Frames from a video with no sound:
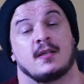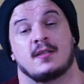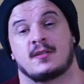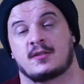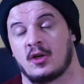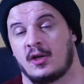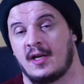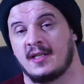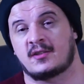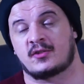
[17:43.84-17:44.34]

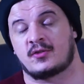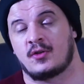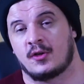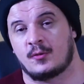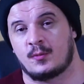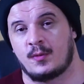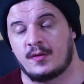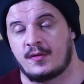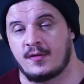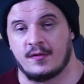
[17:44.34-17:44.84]
So let's
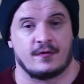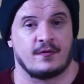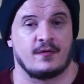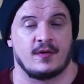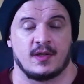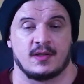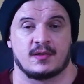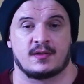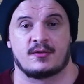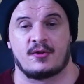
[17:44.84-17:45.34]
start with the
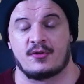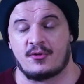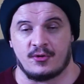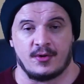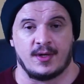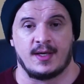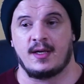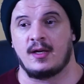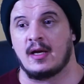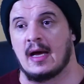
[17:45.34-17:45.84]
first
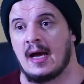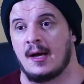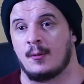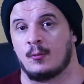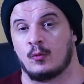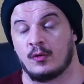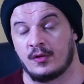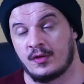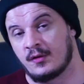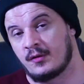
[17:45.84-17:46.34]
three
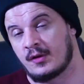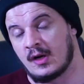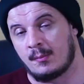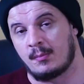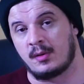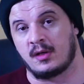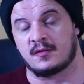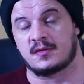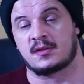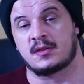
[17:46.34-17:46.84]
with a
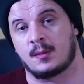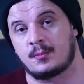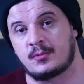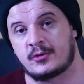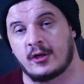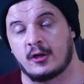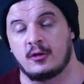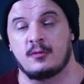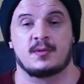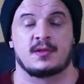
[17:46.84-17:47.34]
couple of
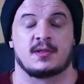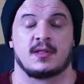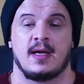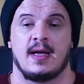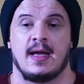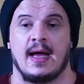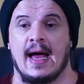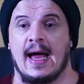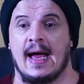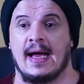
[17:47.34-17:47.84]
subtropes
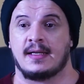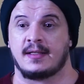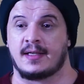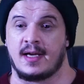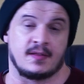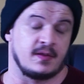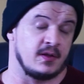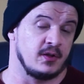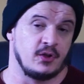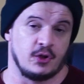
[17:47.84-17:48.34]
and
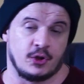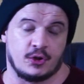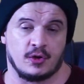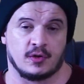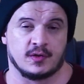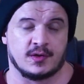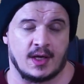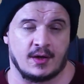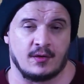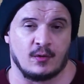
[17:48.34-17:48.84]
get the
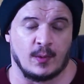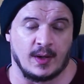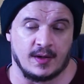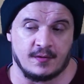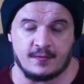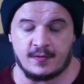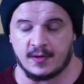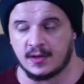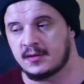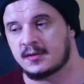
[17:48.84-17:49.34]
neutrals out of the way
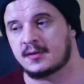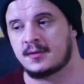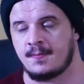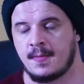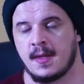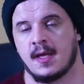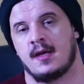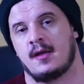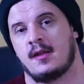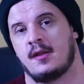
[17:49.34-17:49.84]

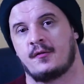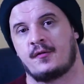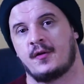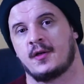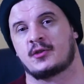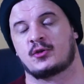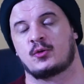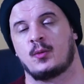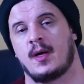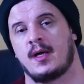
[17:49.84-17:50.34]
first. The
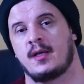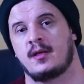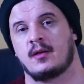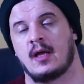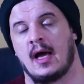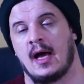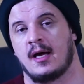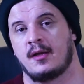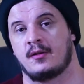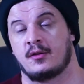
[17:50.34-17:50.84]
first one,
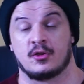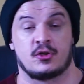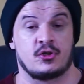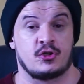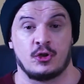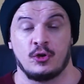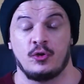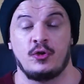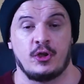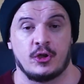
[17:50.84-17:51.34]
the
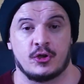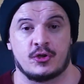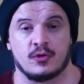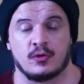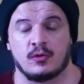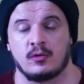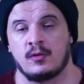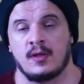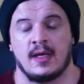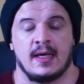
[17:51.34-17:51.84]
true
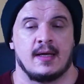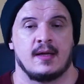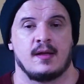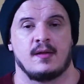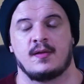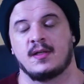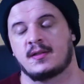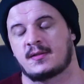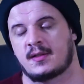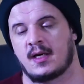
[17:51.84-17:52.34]
neutral.
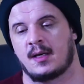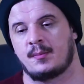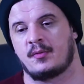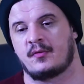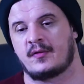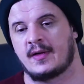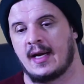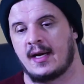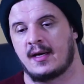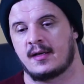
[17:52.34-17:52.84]
This type
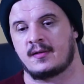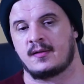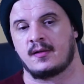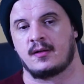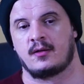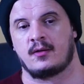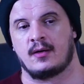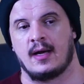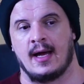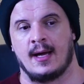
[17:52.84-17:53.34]
of
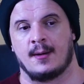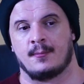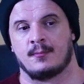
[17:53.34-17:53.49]
character